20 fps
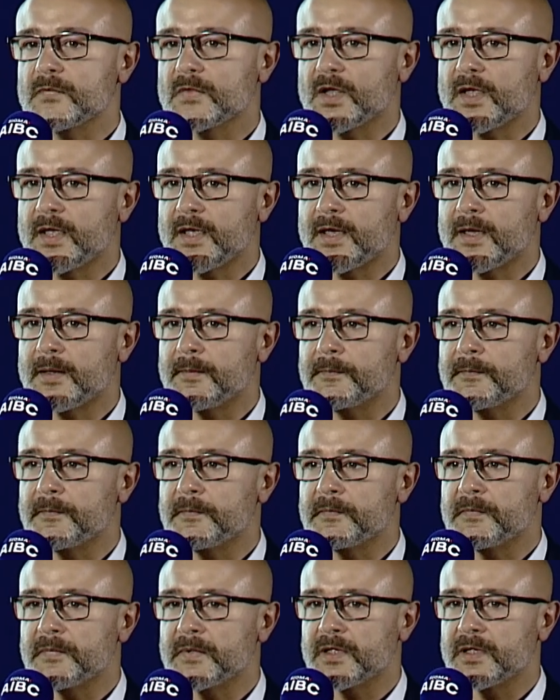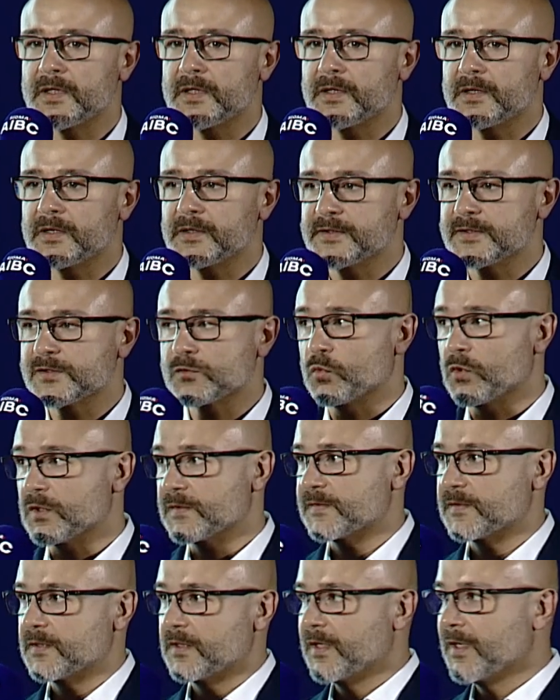This
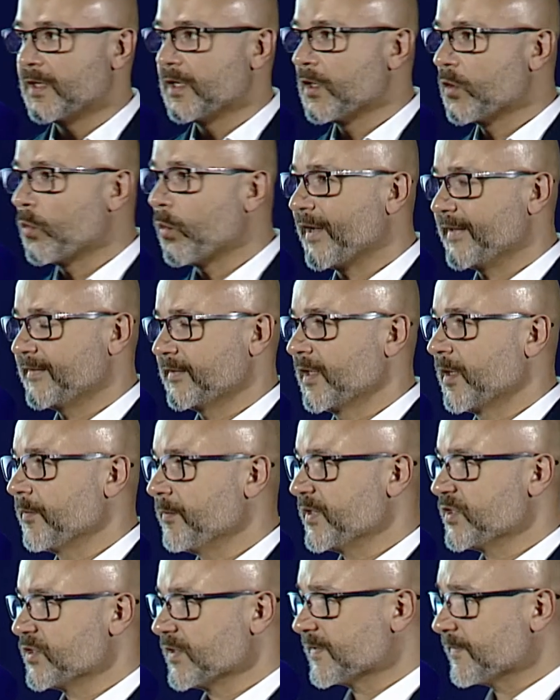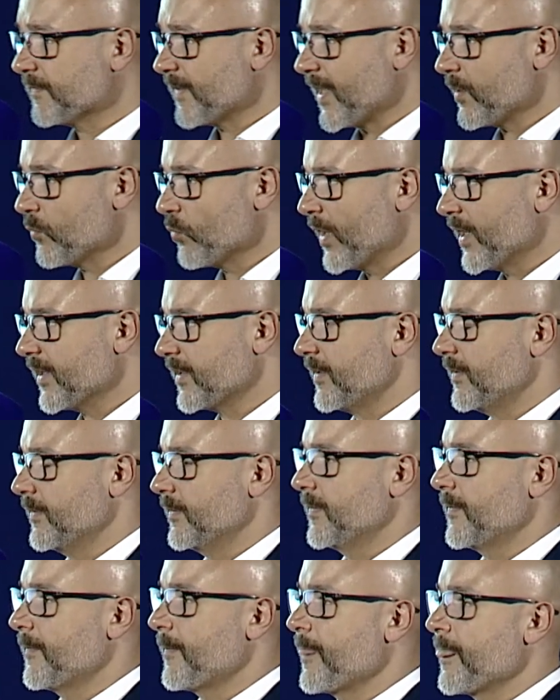was quite an ambitious framework.
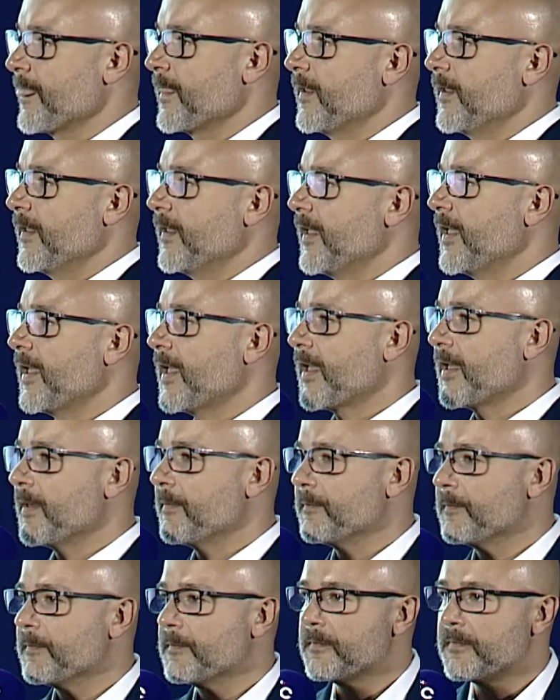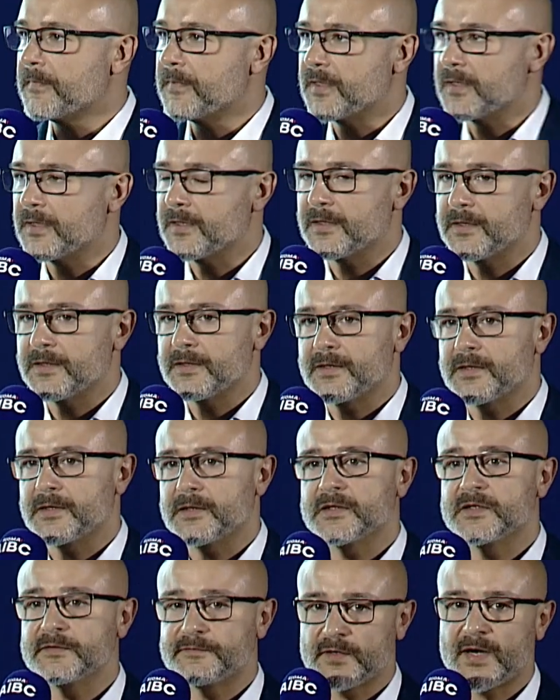
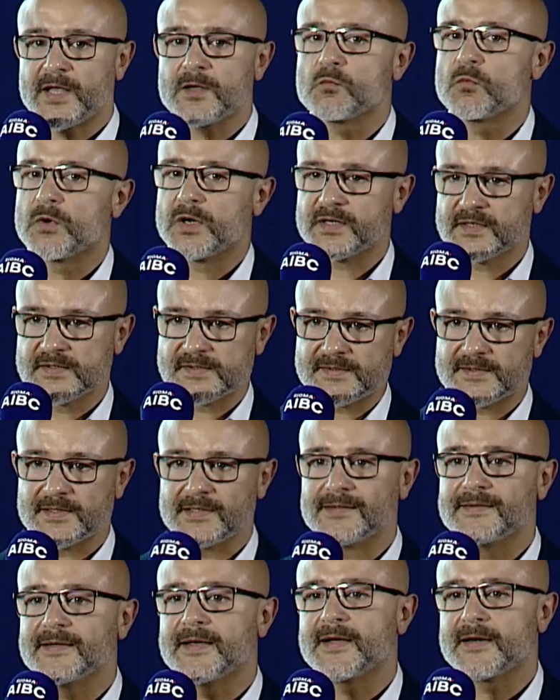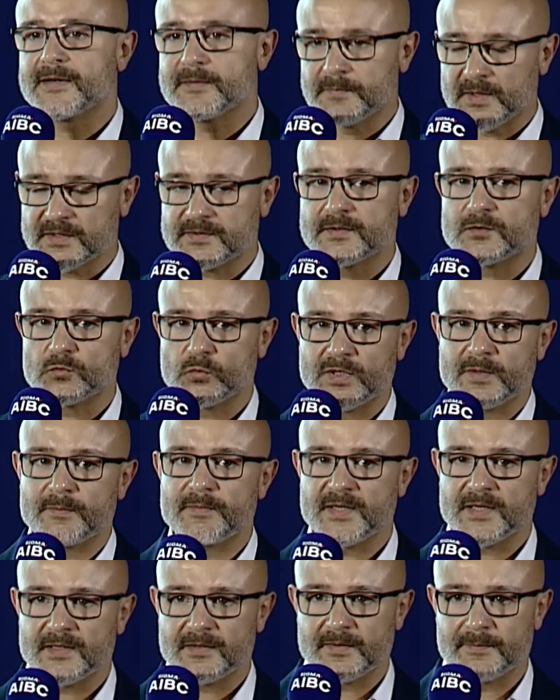The framework is still there, but it will
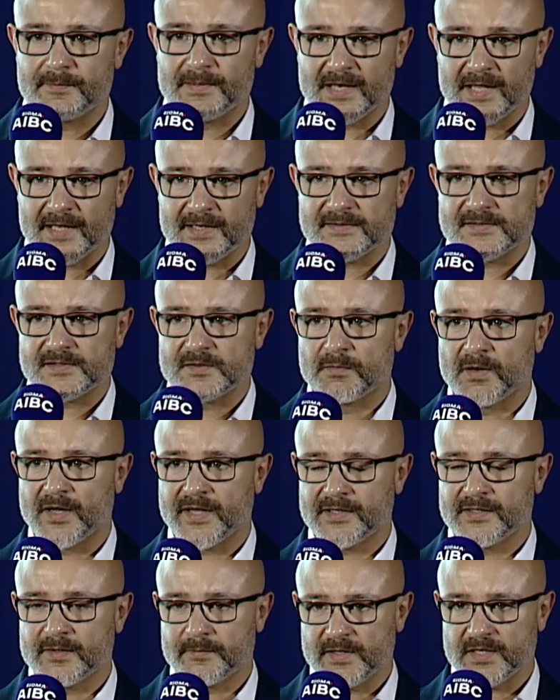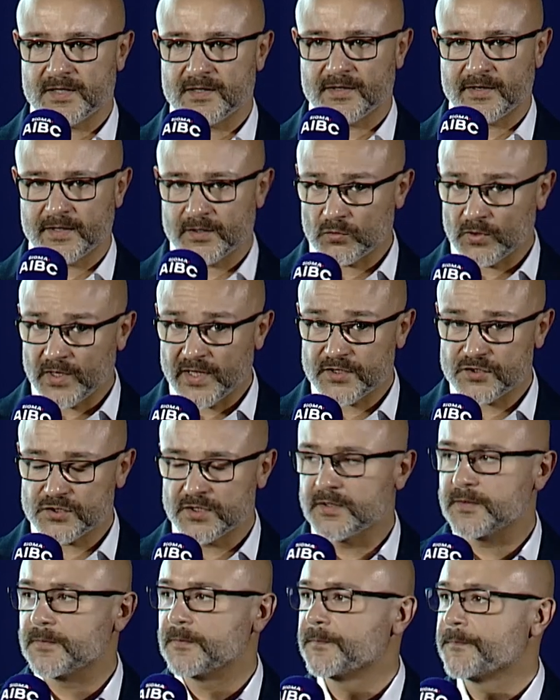be replaced by the MiCA
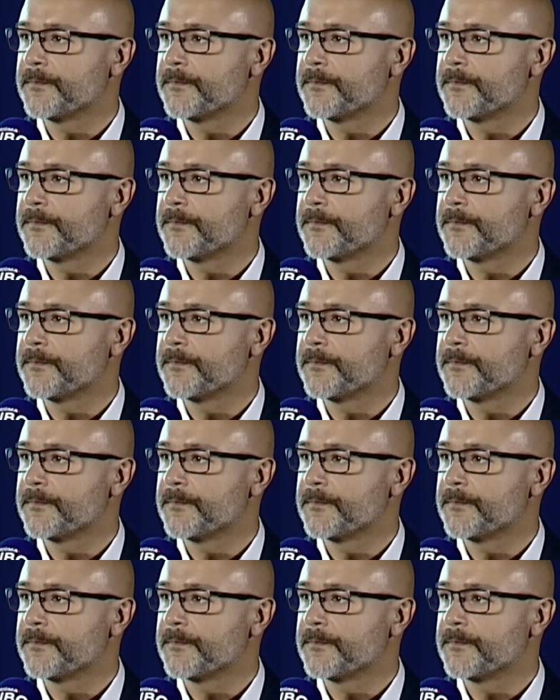regulation.